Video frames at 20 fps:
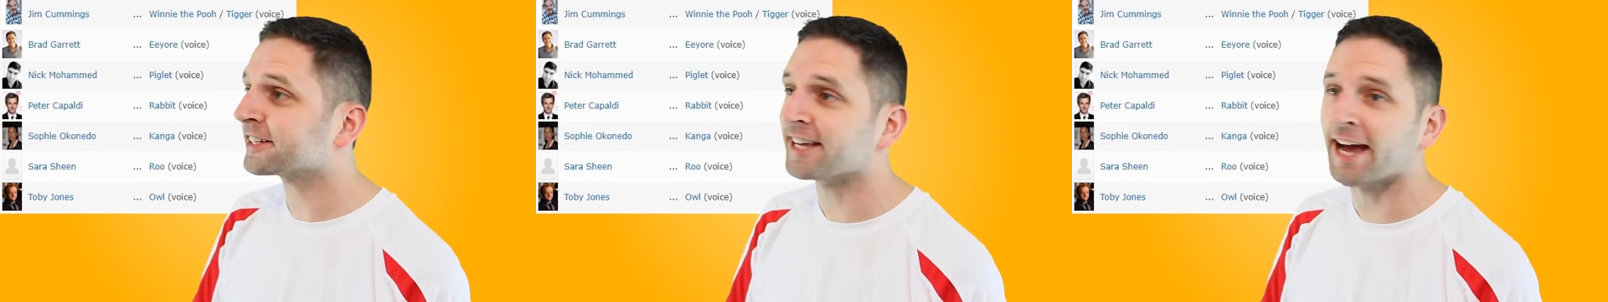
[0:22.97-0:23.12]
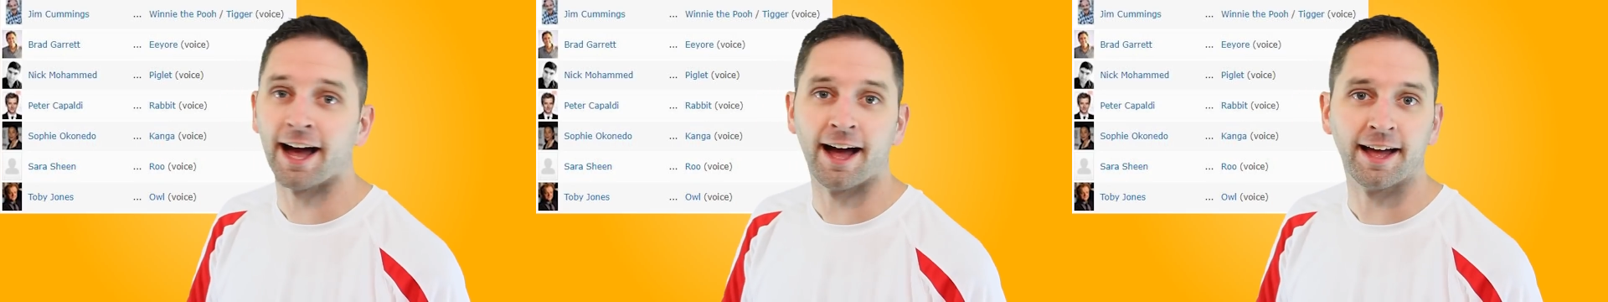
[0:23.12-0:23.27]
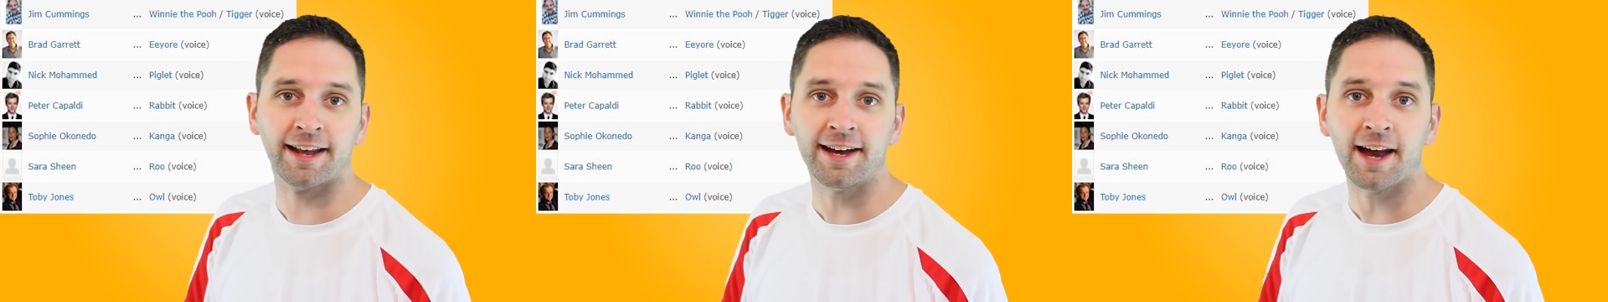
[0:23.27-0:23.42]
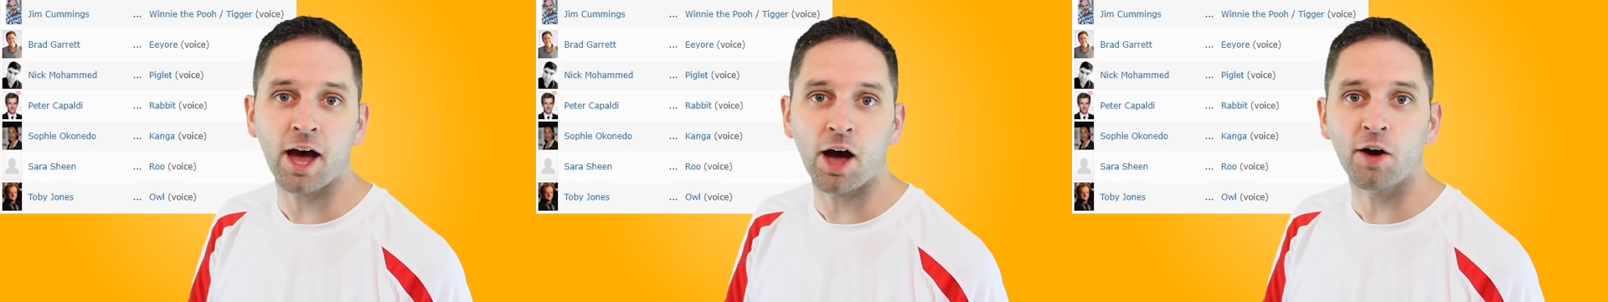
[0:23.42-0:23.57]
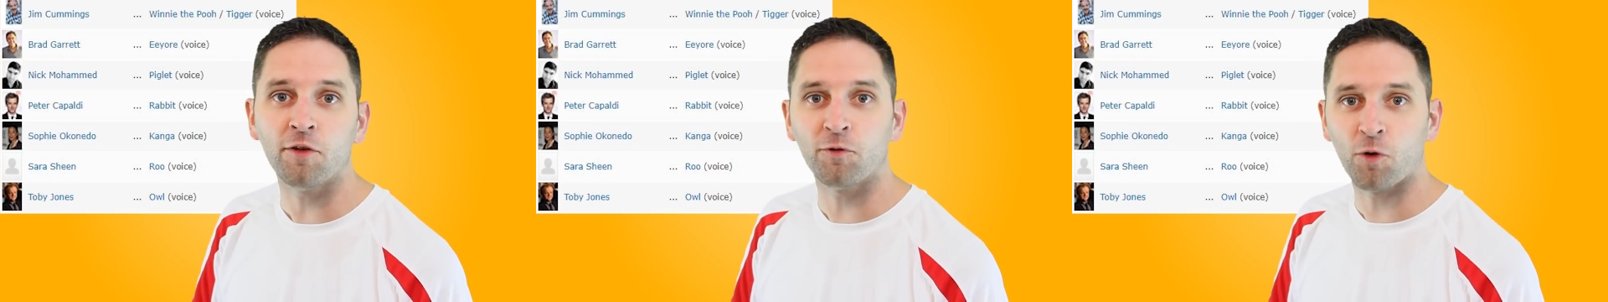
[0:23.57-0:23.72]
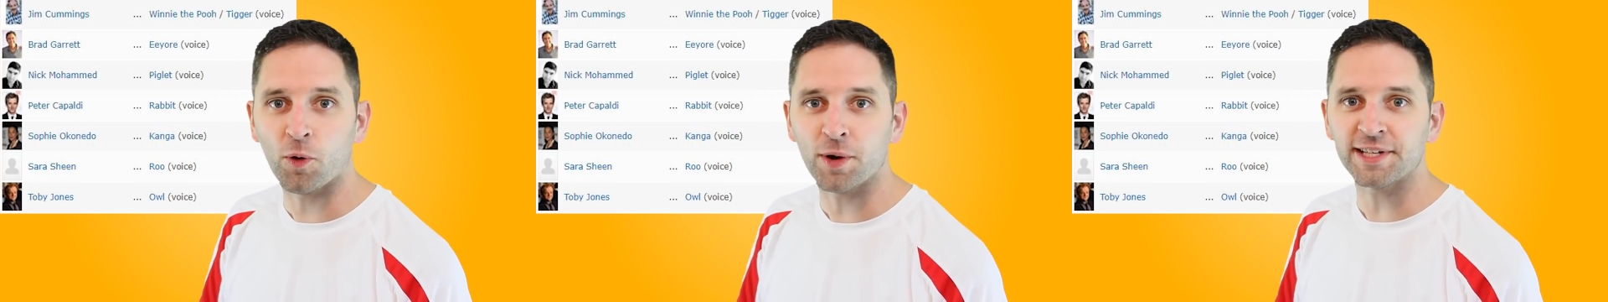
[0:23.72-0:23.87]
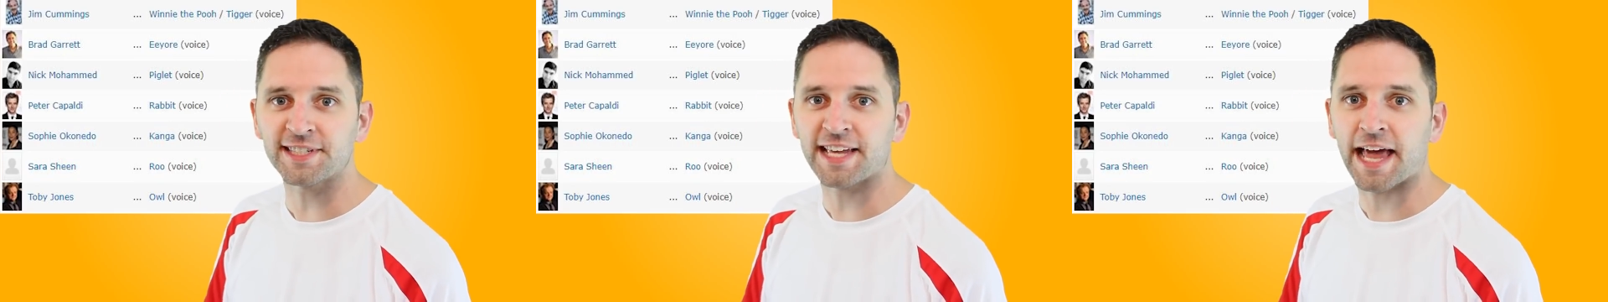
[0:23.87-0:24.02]
ton of
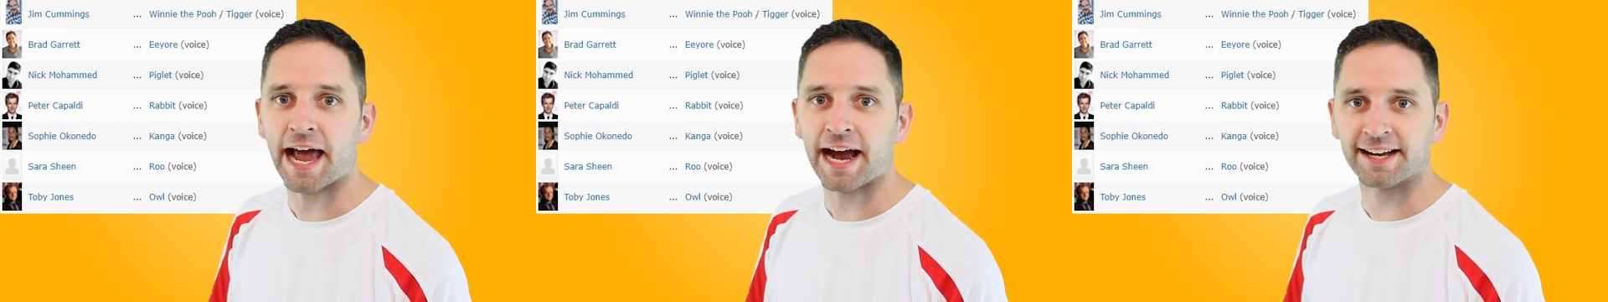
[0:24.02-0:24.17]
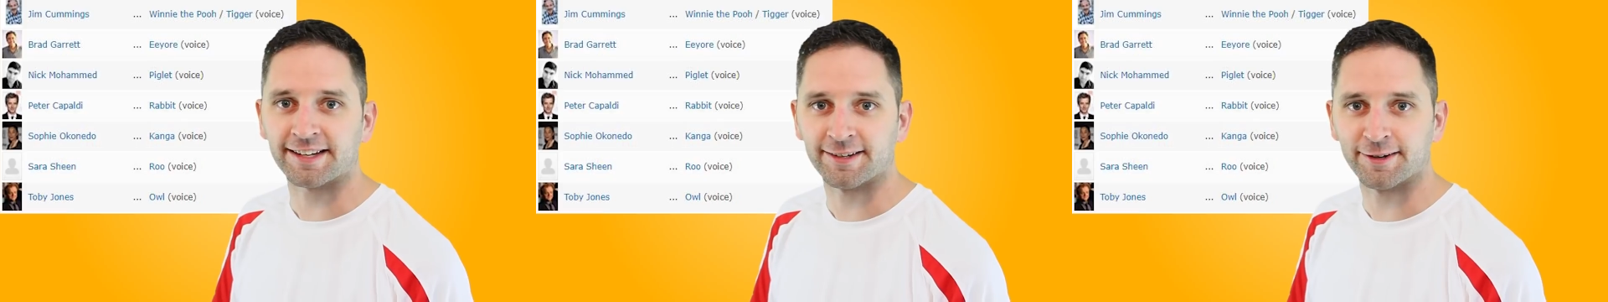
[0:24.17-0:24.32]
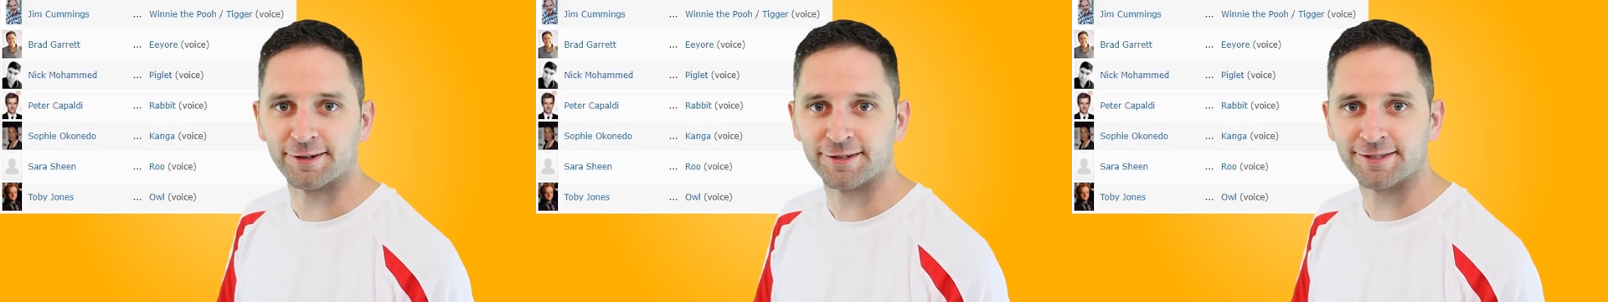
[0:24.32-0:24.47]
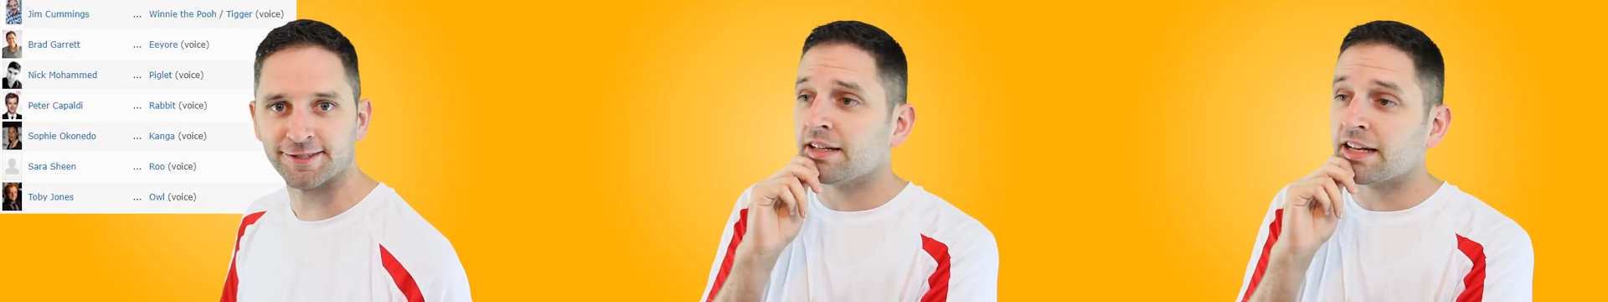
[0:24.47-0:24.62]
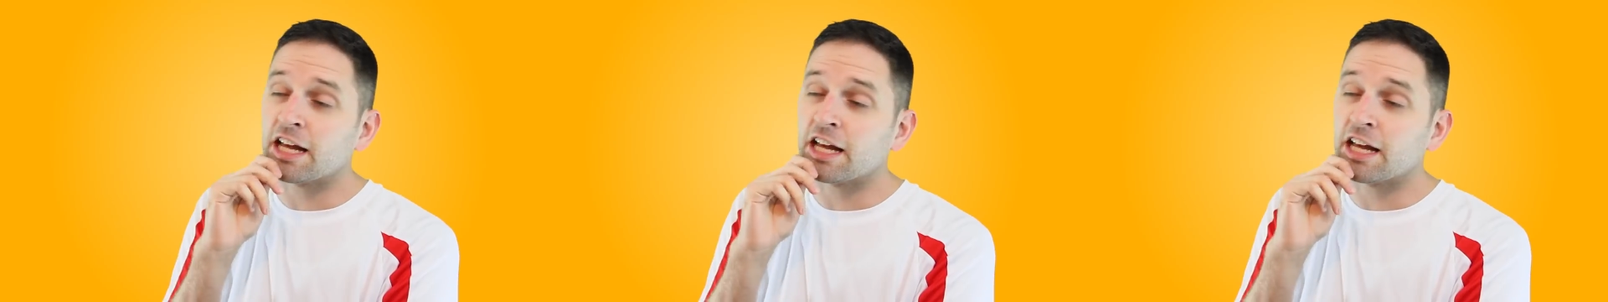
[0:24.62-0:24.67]
voice actors.